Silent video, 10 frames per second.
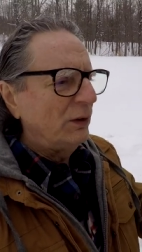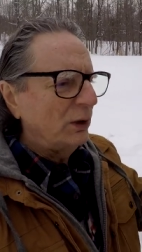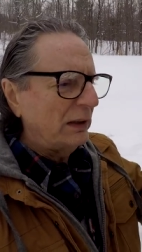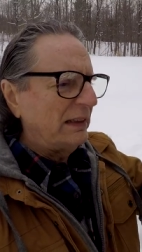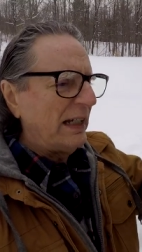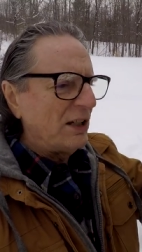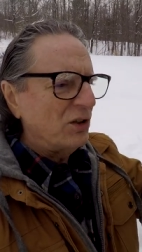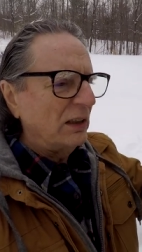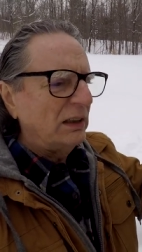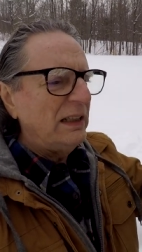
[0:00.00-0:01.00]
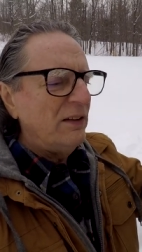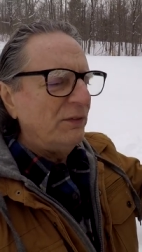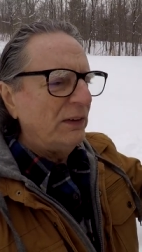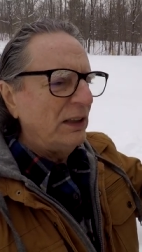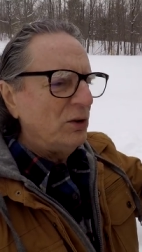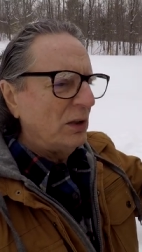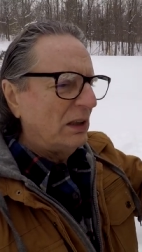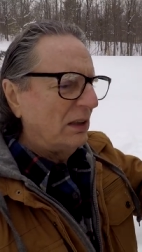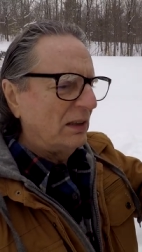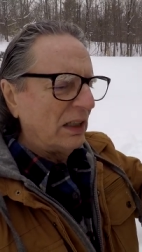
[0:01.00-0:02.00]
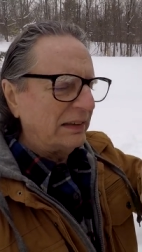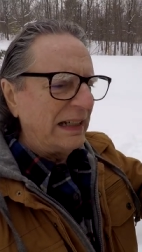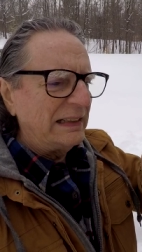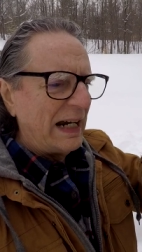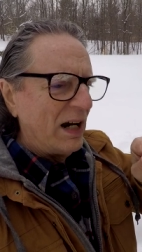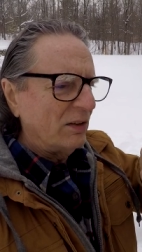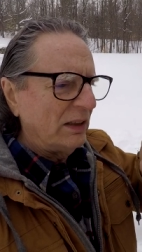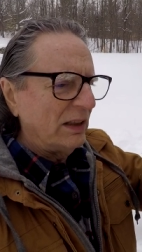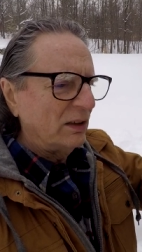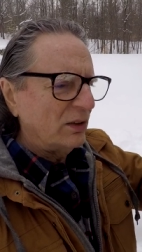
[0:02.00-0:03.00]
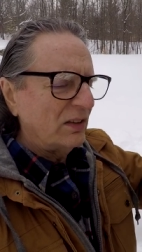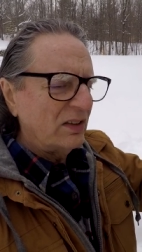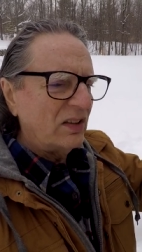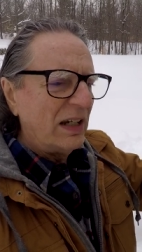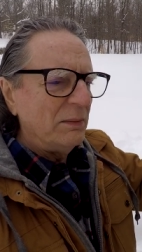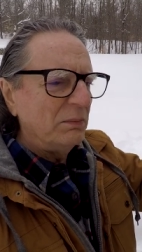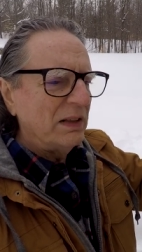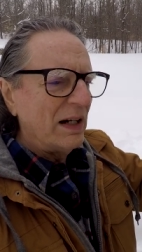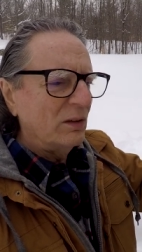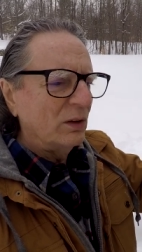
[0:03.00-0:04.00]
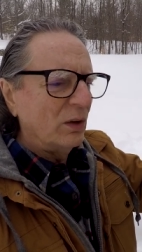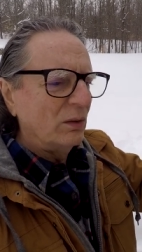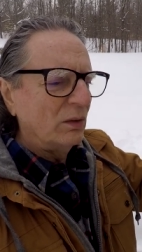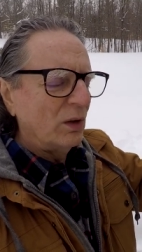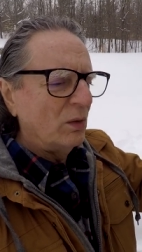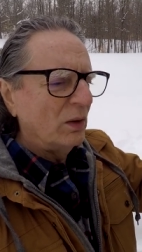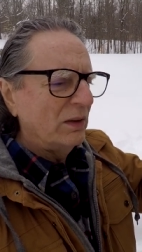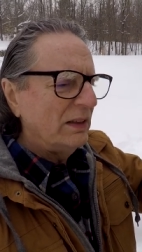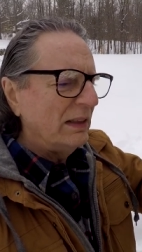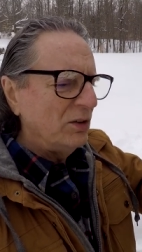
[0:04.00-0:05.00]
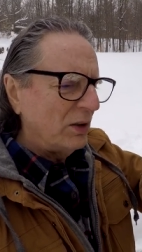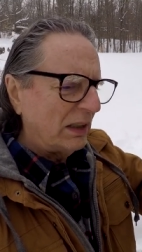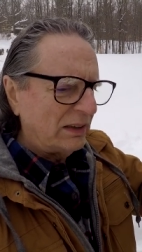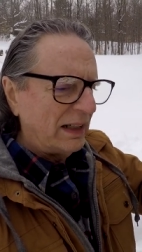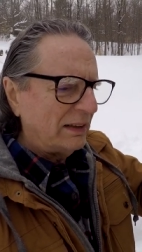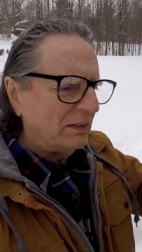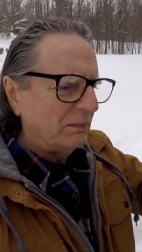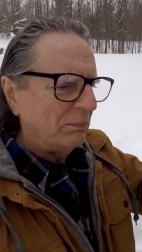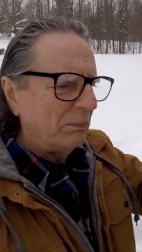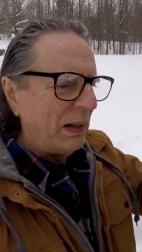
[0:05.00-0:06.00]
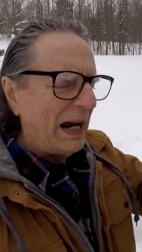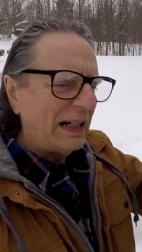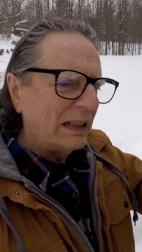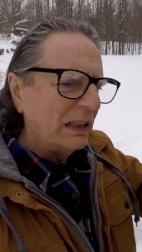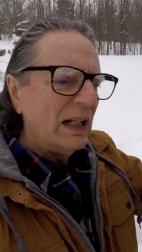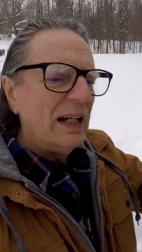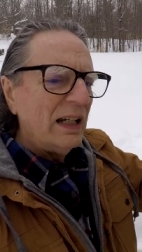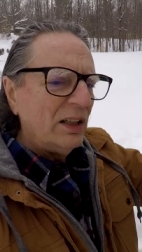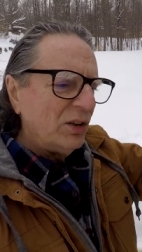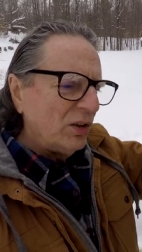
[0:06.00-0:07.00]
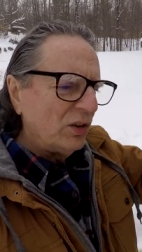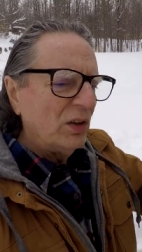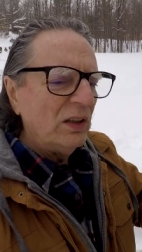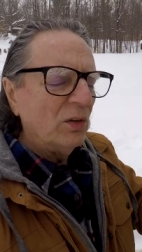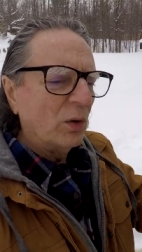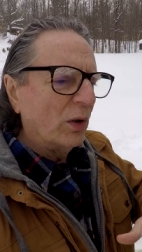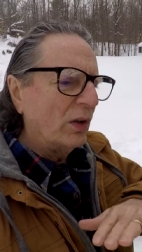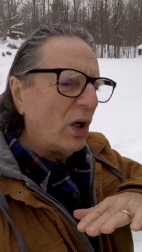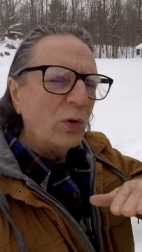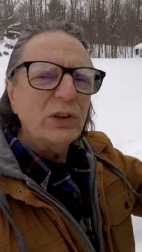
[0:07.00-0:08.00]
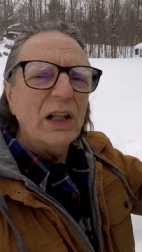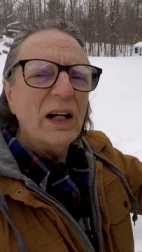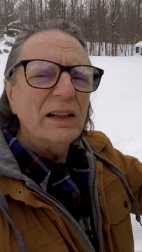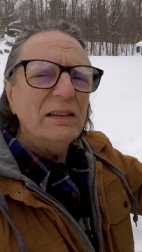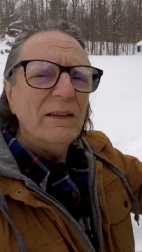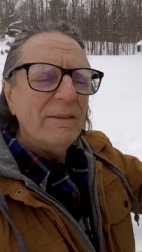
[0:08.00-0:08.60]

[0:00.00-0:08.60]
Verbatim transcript: You look at the edge of the leaf and then you cut that down and it looks the same down lo lower and then you cut that back and it, or the coastline,